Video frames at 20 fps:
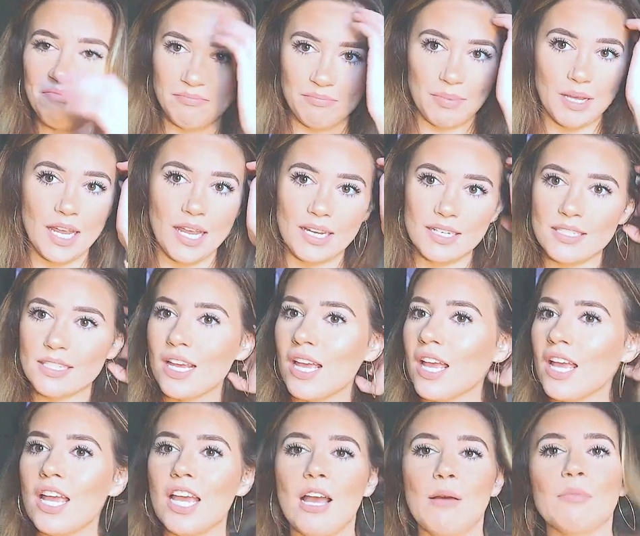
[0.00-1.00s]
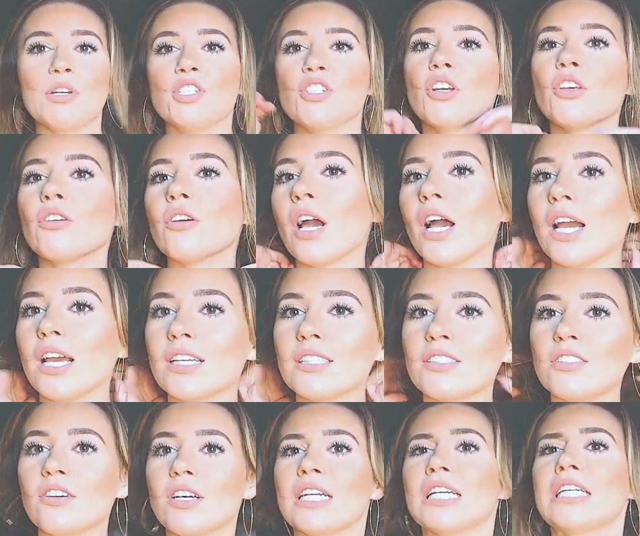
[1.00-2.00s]
But I'm going to show you guys,
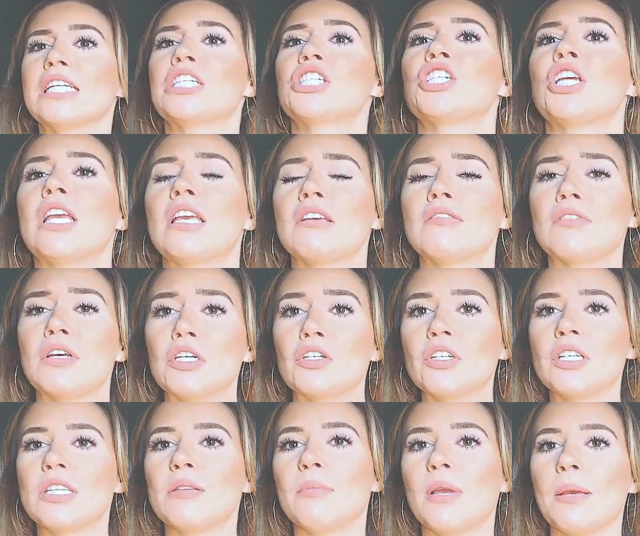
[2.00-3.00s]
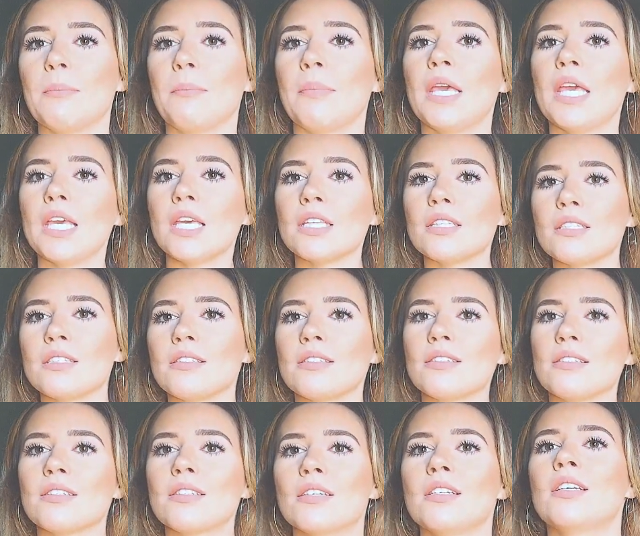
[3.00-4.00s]
sorry, I need to shave underneath my
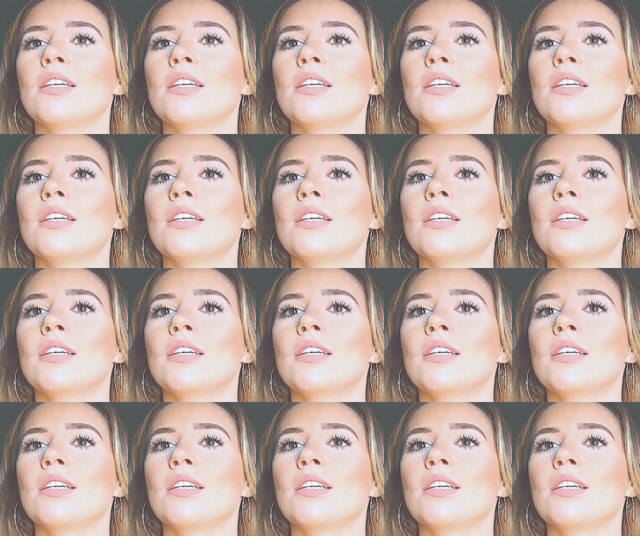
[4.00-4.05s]
pets.